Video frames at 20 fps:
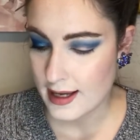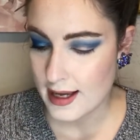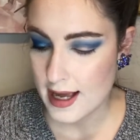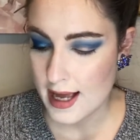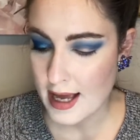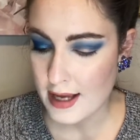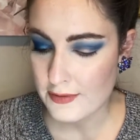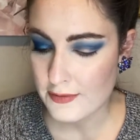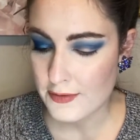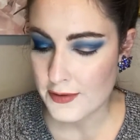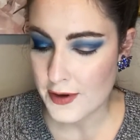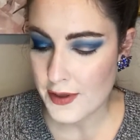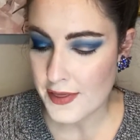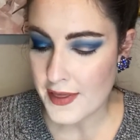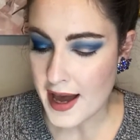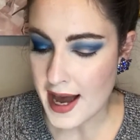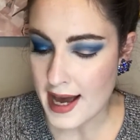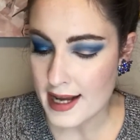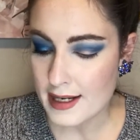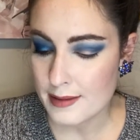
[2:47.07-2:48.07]
And for
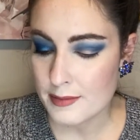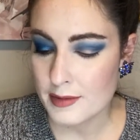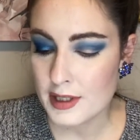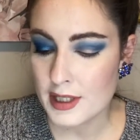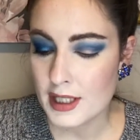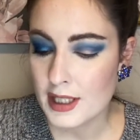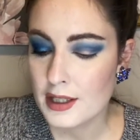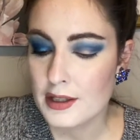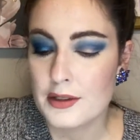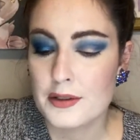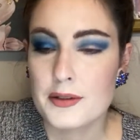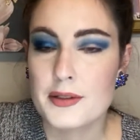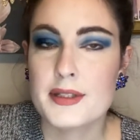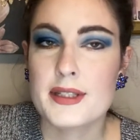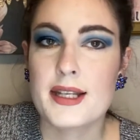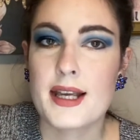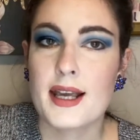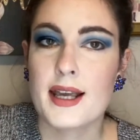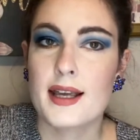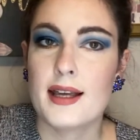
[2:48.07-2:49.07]
that, I'm going to use
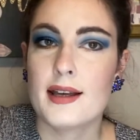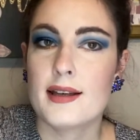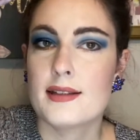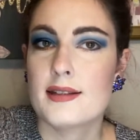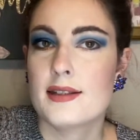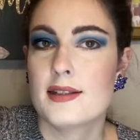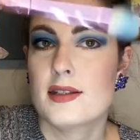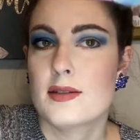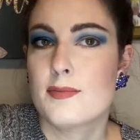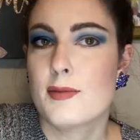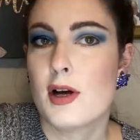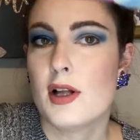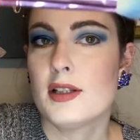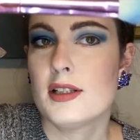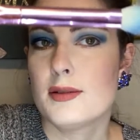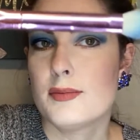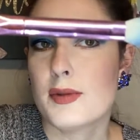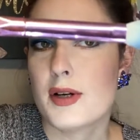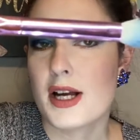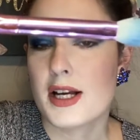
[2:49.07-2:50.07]
a smaller
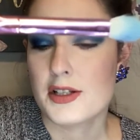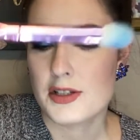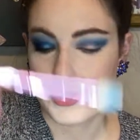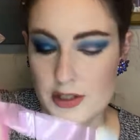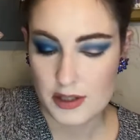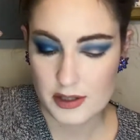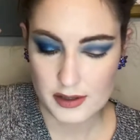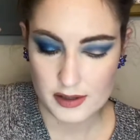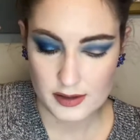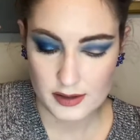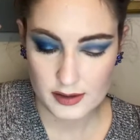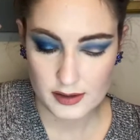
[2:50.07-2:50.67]
brush.